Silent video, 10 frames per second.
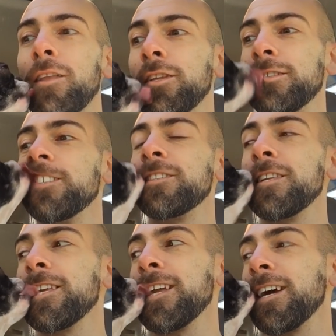This is
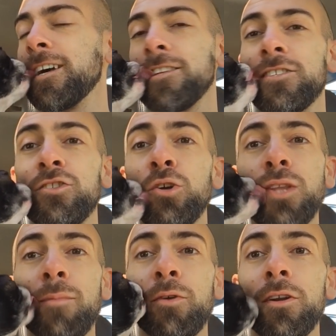the Snow
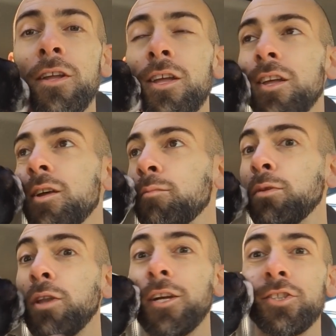Leopard
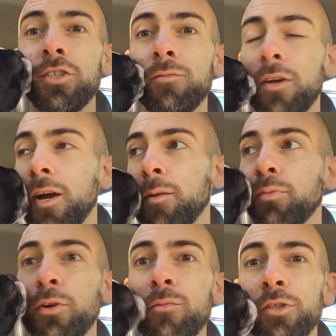plush
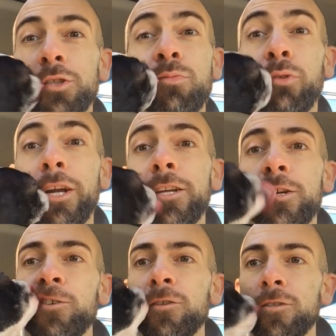print, which is brand
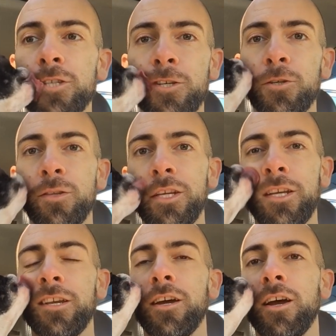new to
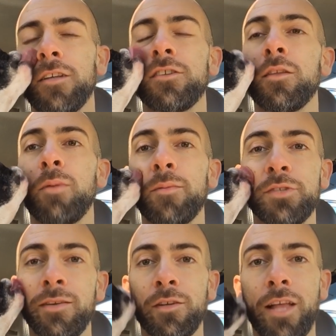the
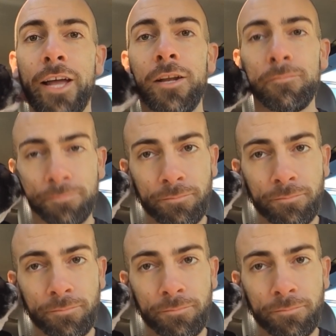PupSaver lineup.